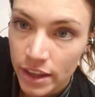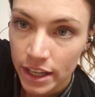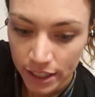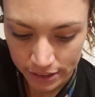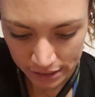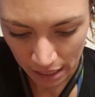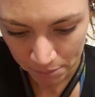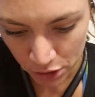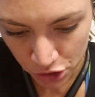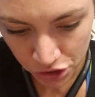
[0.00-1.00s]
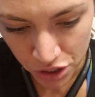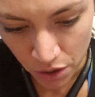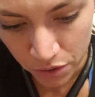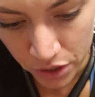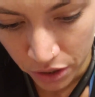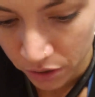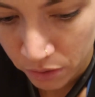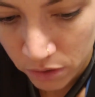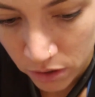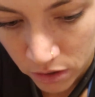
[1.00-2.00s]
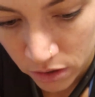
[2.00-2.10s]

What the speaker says: these, let me show you.